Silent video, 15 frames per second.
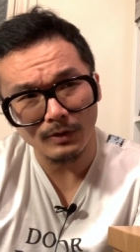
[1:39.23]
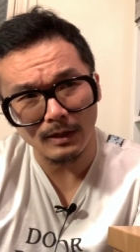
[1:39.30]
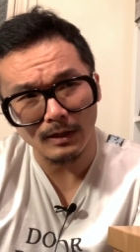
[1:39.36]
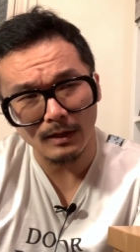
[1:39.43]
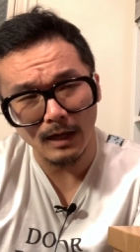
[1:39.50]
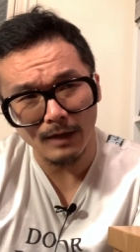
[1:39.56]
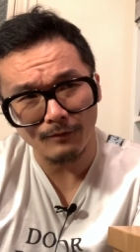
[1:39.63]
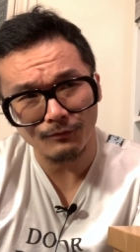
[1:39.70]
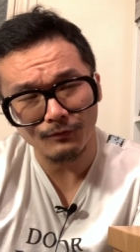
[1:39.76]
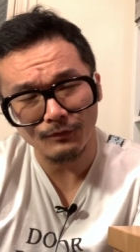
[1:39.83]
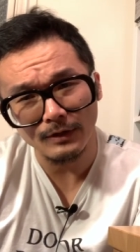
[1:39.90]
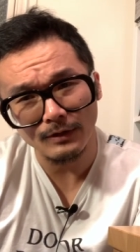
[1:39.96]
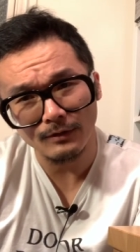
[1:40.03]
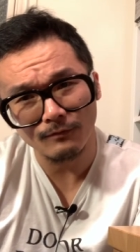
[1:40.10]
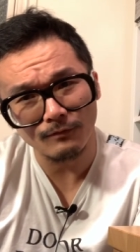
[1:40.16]
Uh, I've
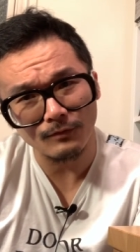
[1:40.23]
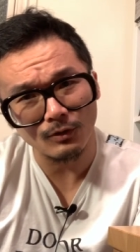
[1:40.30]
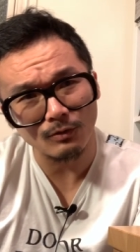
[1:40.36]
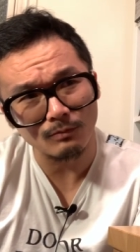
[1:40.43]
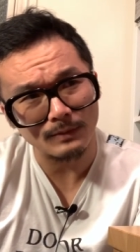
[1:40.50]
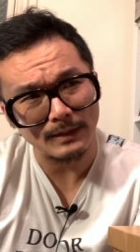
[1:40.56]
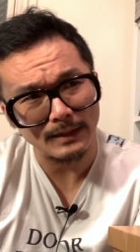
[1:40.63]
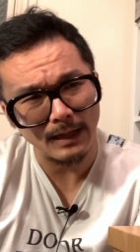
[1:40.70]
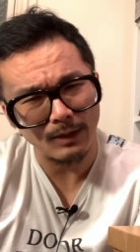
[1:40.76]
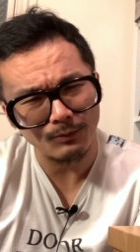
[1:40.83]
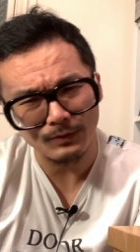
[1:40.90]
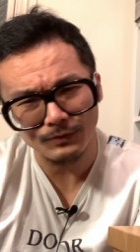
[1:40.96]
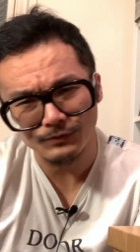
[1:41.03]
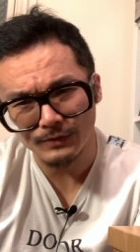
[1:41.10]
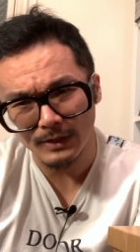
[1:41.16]
seen the film
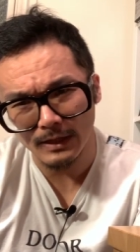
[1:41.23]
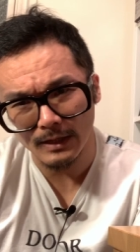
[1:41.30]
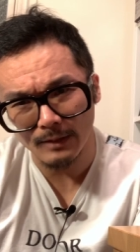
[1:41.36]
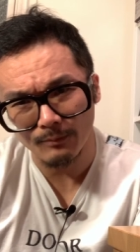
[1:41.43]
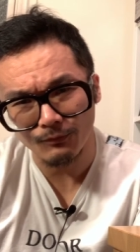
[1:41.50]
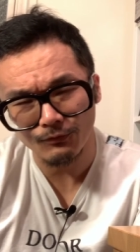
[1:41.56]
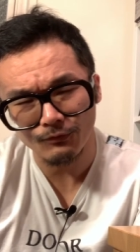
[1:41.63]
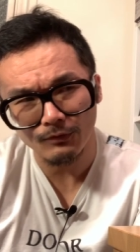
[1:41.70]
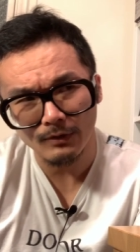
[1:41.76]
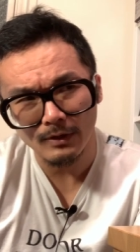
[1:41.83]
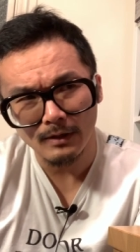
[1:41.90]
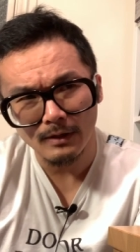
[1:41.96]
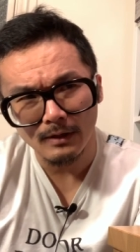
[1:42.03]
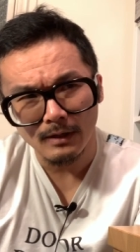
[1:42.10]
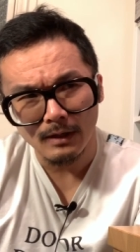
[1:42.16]
countless times
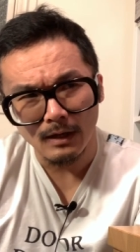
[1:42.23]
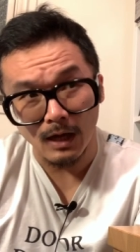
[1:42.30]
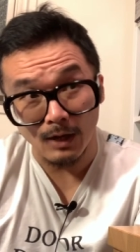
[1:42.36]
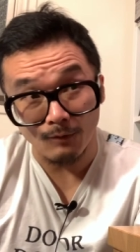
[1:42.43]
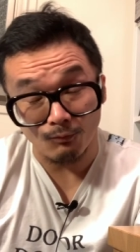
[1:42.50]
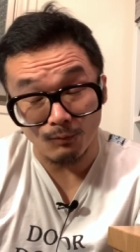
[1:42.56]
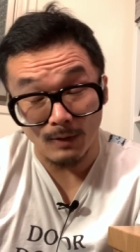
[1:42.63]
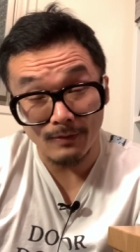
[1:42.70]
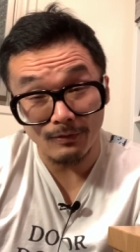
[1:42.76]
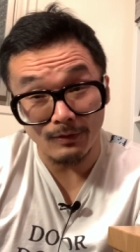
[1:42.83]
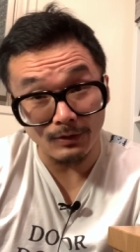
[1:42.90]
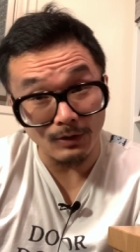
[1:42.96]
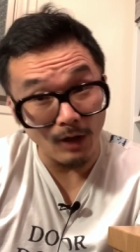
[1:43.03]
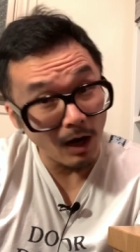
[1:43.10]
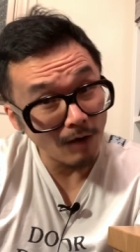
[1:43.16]
I've read the
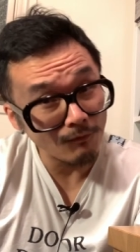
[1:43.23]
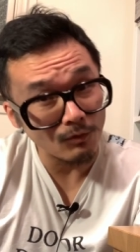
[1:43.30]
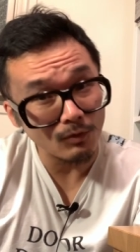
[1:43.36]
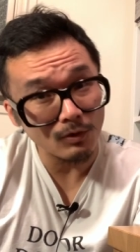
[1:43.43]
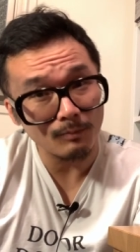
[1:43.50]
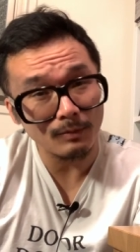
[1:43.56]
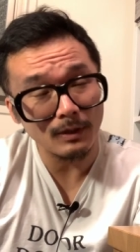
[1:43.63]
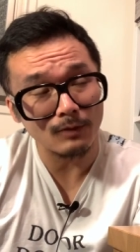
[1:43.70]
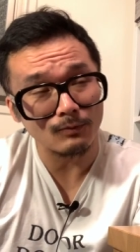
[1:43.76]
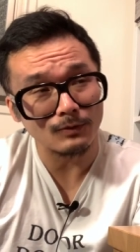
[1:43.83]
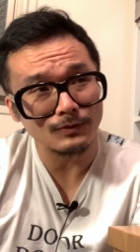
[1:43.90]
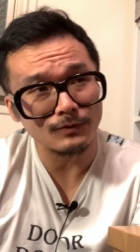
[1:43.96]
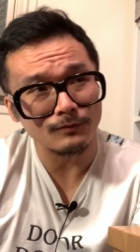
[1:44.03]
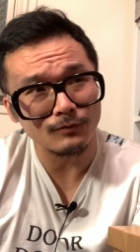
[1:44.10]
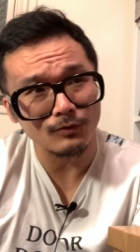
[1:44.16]
novel upon
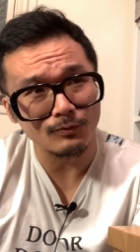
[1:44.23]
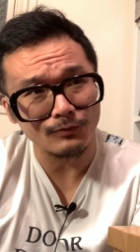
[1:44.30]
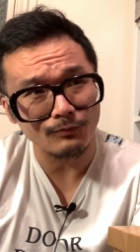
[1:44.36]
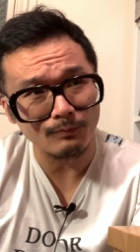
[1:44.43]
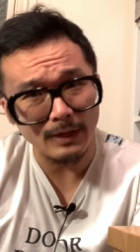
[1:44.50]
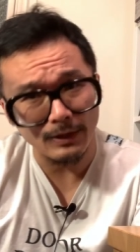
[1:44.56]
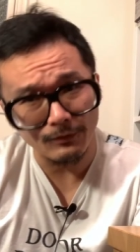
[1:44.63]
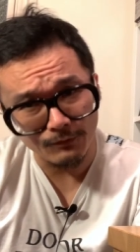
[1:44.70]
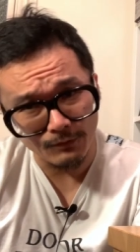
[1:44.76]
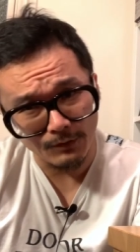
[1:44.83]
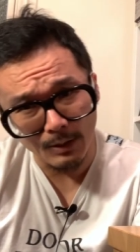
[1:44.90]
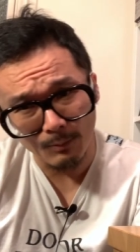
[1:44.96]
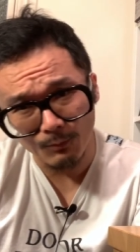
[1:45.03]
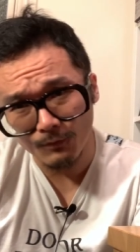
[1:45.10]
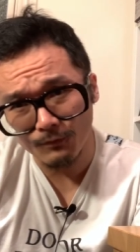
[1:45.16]
which the film is based a
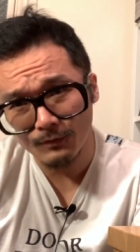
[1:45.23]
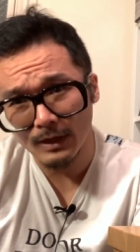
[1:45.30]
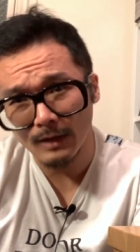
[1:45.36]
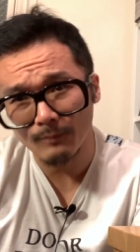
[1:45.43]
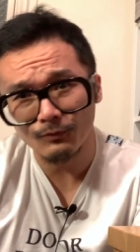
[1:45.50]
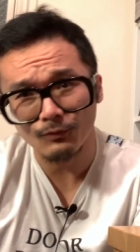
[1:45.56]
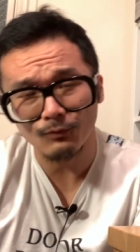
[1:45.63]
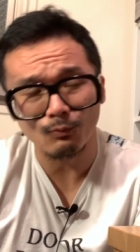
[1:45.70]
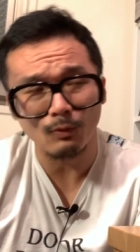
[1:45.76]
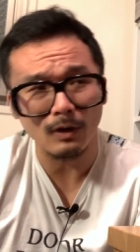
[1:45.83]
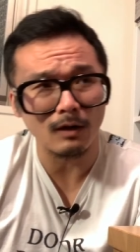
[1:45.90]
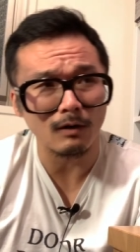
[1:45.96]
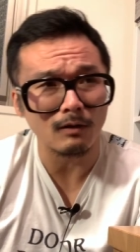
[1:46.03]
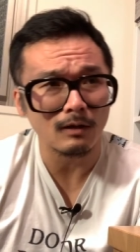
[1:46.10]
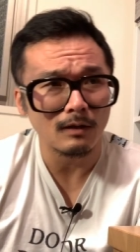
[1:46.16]
number of times as
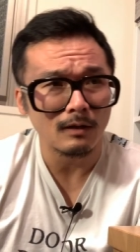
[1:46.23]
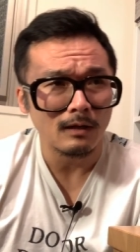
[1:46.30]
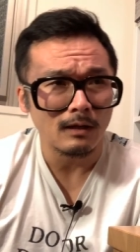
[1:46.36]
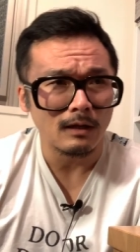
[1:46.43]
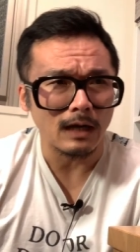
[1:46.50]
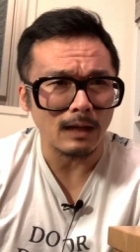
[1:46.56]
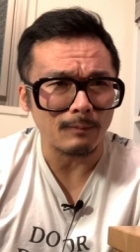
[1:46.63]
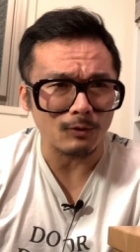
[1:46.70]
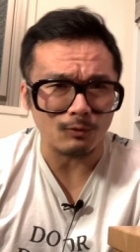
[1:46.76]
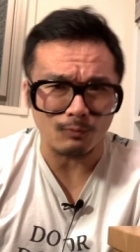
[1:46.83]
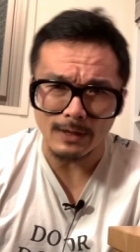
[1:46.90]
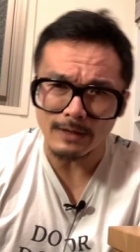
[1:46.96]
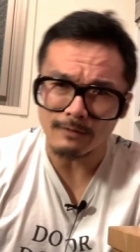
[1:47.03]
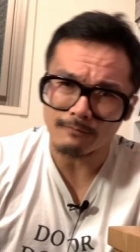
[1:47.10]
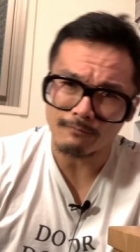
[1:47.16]
well. I'm a
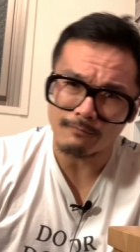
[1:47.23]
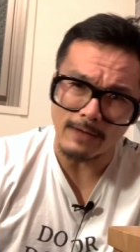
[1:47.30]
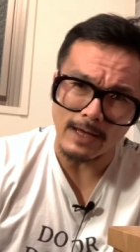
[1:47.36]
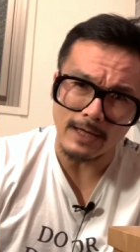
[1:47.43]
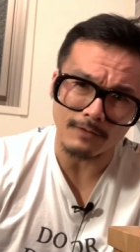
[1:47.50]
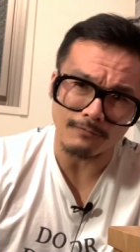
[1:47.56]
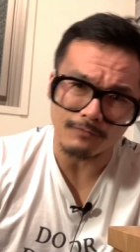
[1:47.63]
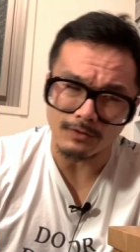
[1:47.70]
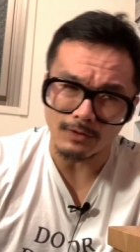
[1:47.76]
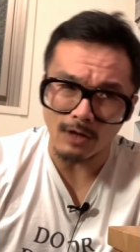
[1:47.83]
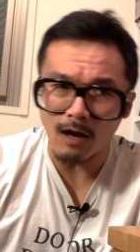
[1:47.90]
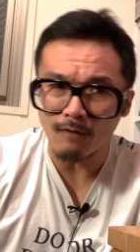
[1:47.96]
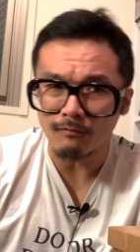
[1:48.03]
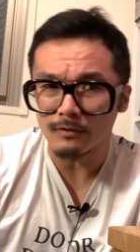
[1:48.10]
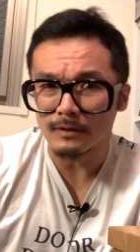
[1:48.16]
great fan of the
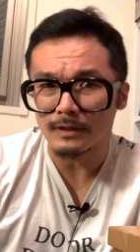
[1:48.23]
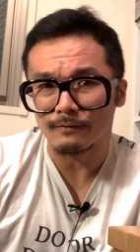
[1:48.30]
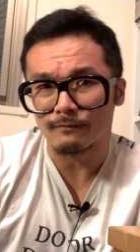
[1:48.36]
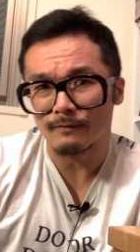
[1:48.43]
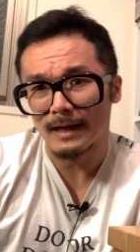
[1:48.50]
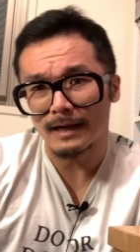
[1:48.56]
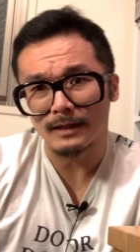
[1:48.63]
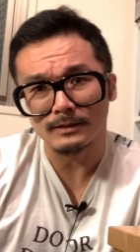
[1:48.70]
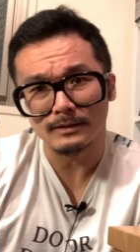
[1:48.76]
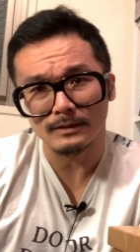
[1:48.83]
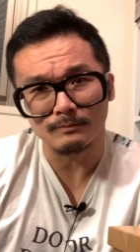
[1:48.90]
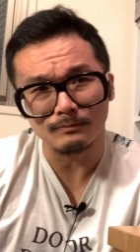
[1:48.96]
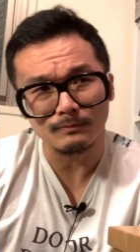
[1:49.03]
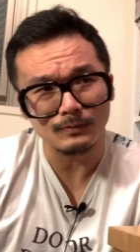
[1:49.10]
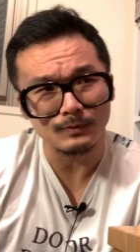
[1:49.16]
novel, in fact.
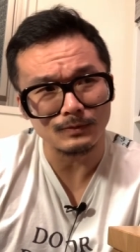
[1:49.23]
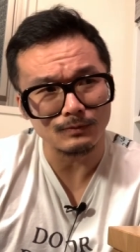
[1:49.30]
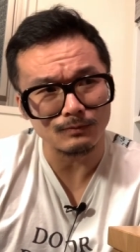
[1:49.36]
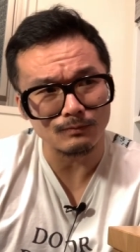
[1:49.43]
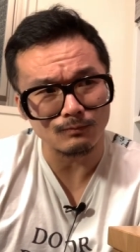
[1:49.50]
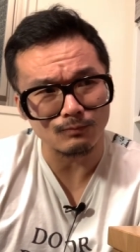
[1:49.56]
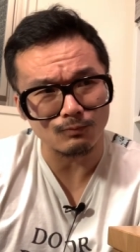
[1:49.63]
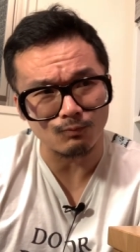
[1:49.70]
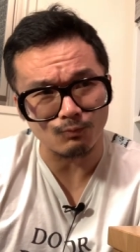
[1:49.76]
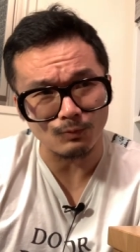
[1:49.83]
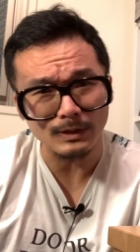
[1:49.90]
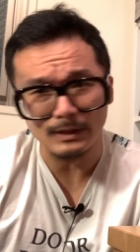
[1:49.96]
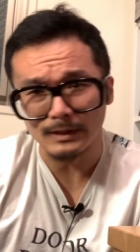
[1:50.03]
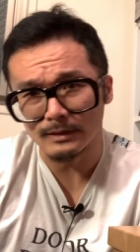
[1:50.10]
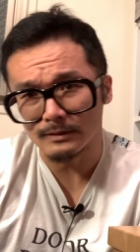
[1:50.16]
I'm
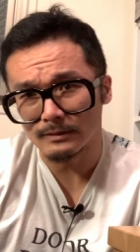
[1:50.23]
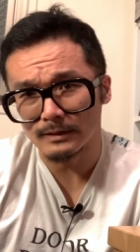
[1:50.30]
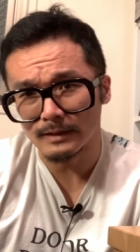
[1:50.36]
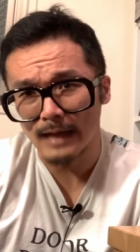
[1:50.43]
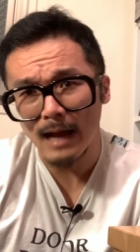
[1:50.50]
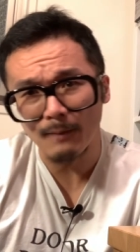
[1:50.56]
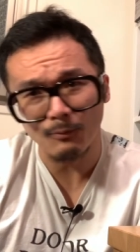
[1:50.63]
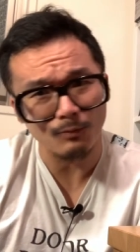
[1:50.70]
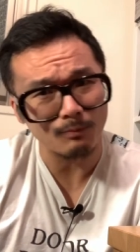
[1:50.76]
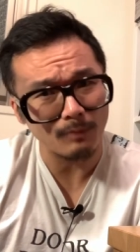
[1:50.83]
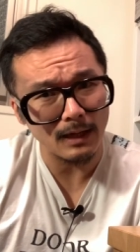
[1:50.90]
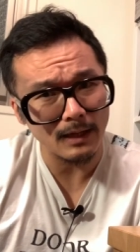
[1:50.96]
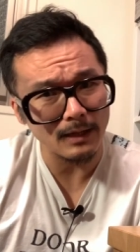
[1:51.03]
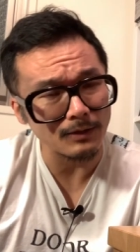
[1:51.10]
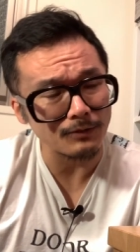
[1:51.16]
really enamored
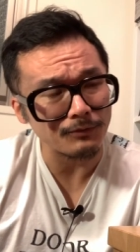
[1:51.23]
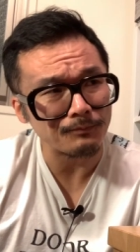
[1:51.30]
by it.